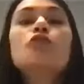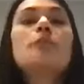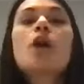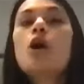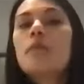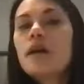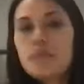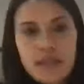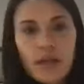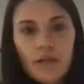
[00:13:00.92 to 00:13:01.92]
movement all by
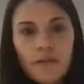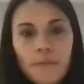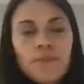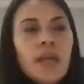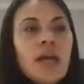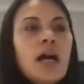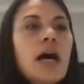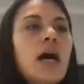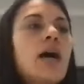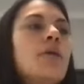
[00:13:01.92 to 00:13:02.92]
themselves.
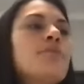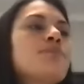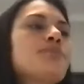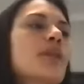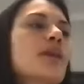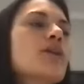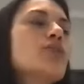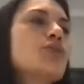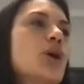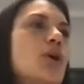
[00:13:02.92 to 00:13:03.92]
Um,
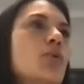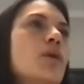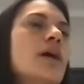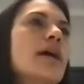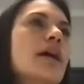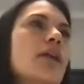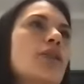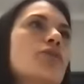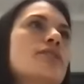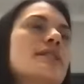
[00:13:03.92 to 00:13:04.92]
so
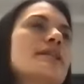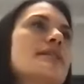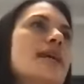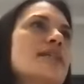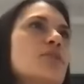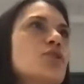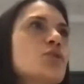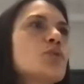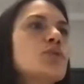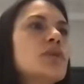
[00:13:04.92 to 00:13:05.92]
there's the assessment
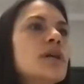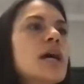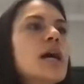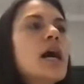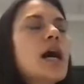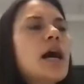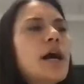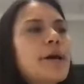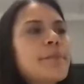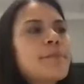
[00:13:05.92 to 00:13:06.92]
tool.
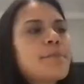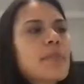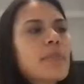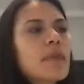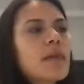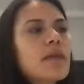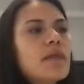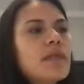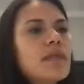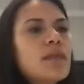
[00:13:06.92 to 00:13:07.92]
Um,
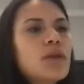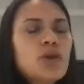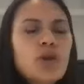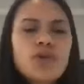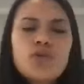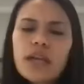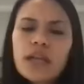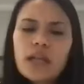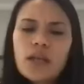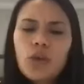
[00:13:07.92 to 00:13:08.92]
you
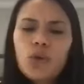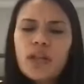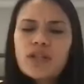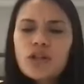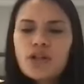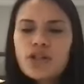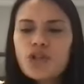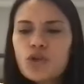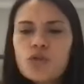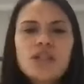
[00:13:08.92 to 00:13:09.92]
can start to
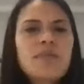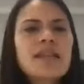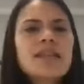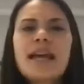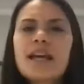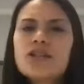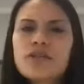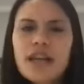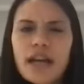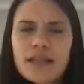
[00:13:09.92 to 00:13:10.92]
do some of these
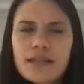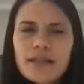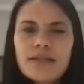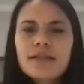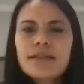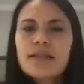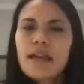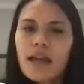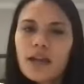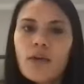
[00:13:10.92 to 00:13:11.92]
exercises and
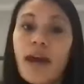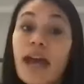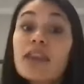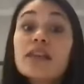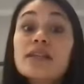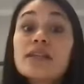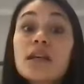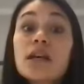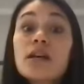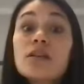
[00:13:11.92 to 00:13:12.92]
say, hey, this